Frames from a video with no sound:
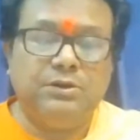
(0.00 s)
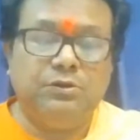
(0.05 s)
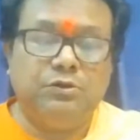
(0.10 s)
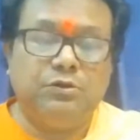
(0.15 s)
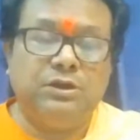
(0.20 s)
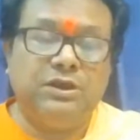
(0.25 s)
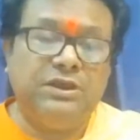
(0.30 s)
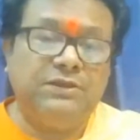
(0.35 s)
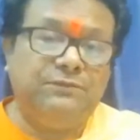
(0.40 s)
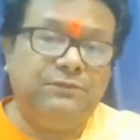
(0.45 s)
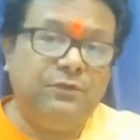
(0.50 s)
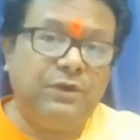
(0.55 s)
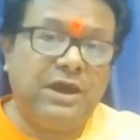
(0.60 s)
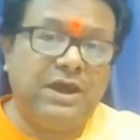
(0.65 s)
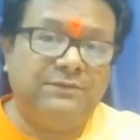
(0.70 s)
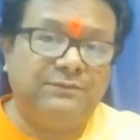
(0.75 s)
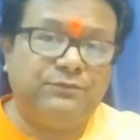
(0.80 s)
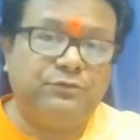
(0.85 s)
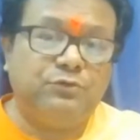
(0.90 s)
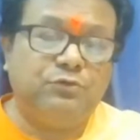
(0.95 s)
If
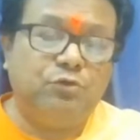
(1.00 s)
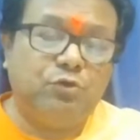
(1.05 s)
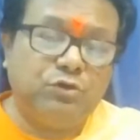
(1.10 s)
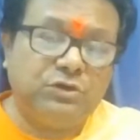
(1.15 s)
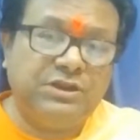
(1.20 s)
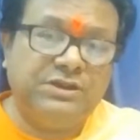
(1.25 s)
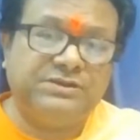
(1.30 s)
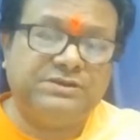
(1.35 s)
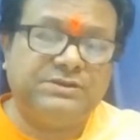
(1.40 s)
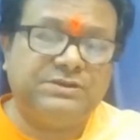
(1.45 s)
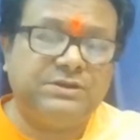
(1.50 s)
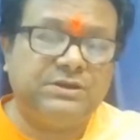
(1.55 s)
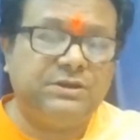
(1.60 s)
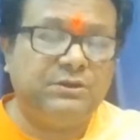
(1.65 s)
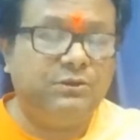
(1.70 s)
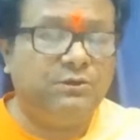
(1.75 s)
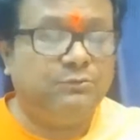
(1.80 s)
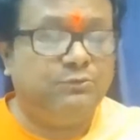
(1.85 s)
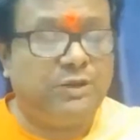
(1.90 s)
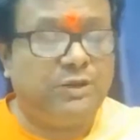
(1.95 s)
you have to know
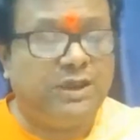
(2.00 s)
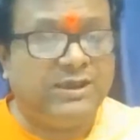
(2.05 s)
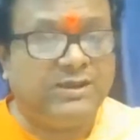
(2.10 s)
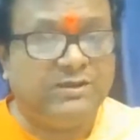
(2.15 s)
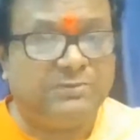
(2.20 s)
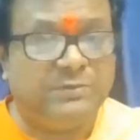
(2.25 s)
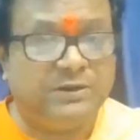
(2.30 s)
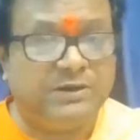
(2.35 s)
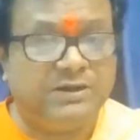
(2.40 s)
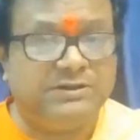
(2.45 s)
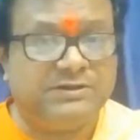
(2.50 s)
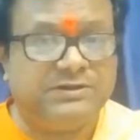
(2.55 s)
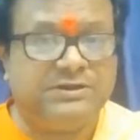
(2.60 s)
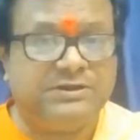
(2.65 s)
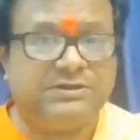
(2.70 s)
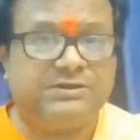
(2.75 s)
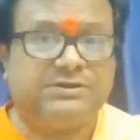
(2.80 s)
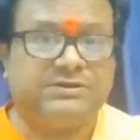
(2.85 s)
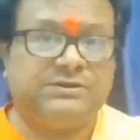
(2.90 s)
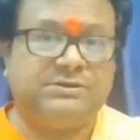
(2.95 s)
this, you have to
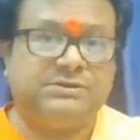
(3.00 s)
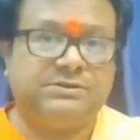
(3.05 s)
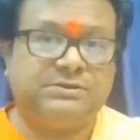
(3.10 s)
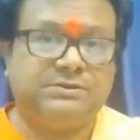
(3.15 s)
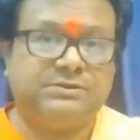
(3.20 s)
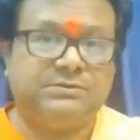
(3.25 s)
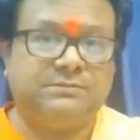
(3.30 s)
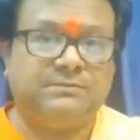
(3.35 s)
experience this.